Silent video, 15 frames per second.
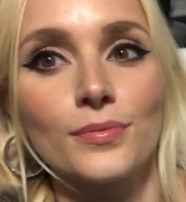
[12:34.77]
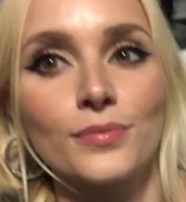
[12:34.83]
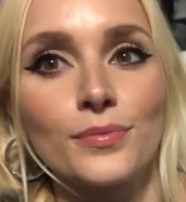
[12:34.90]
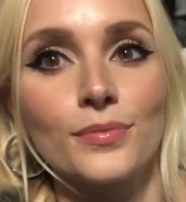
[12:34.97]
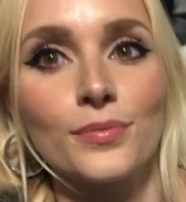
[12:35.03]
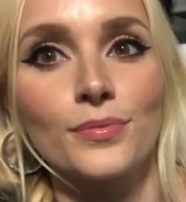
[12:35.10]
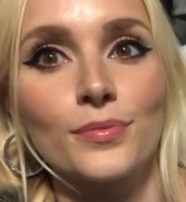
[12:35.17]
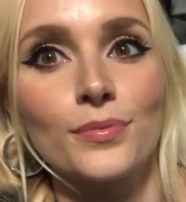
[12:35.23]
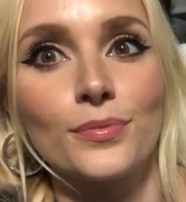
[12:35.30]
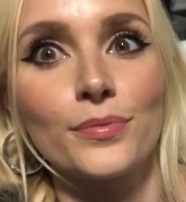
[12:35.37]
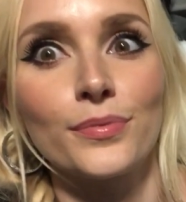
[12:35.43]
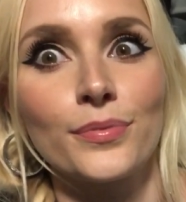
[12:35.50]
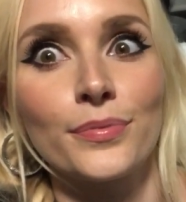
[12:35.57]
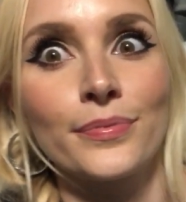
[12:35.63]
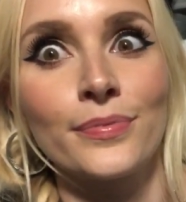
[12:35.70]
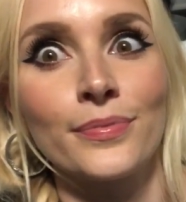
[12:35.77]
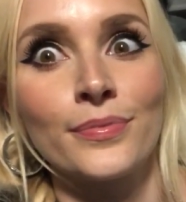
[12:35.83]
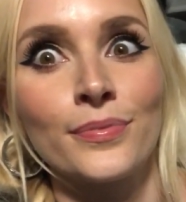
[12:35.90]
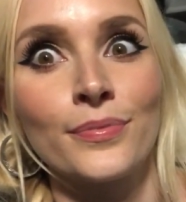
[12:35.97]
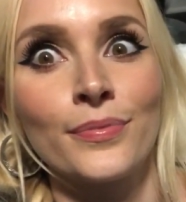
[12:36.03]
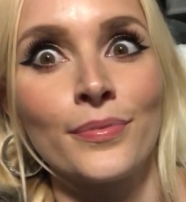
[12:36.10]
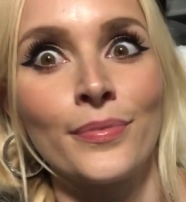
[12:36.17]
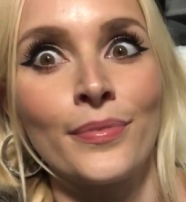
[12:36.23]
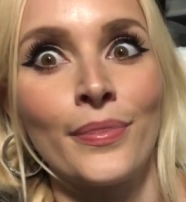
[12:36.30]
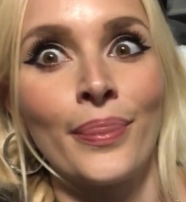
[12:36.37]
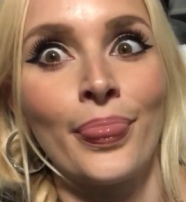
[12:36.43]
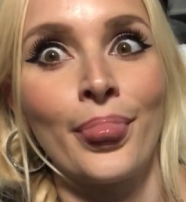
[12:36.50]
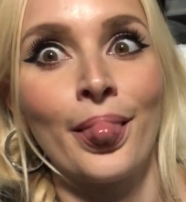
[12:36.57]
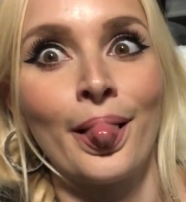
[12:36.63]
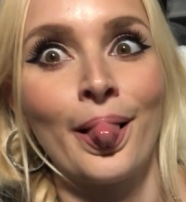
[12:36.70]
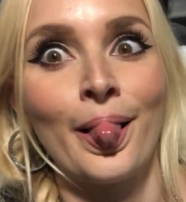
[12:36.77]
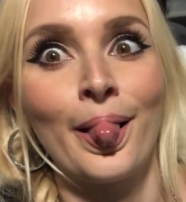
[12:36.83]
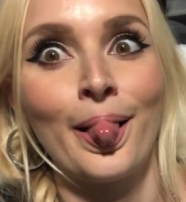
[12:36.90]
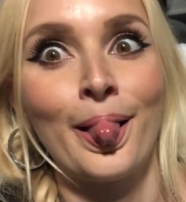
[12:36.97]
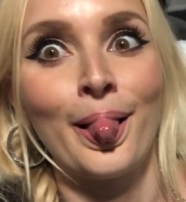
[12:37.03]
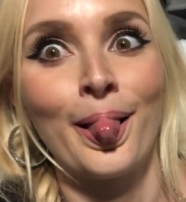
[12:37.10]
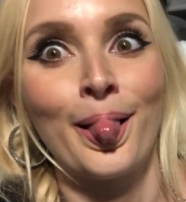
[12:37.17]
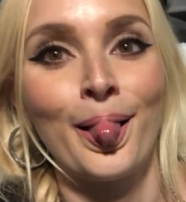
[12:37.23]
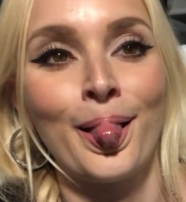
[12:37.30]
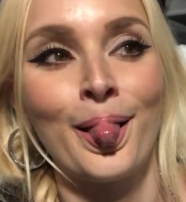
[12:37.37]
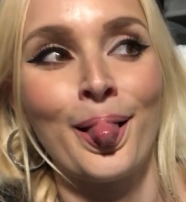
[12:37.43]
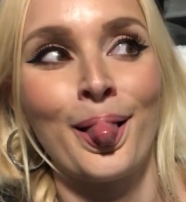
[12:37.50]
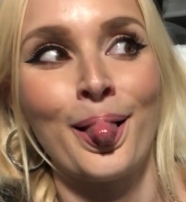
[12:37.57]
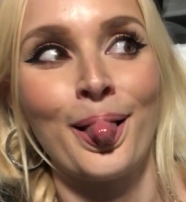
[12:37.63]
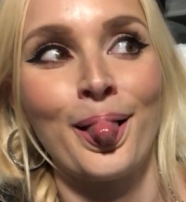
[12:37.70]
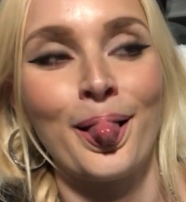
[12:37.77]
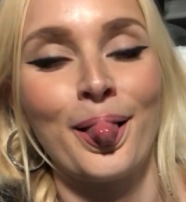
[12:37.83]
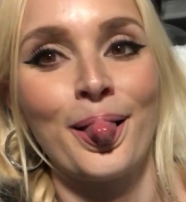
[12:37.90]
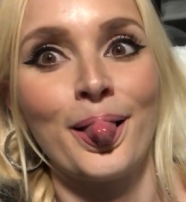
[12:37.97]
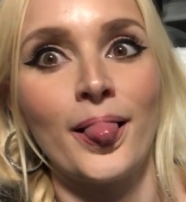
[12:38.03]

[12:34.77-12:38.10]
Nobody speaks.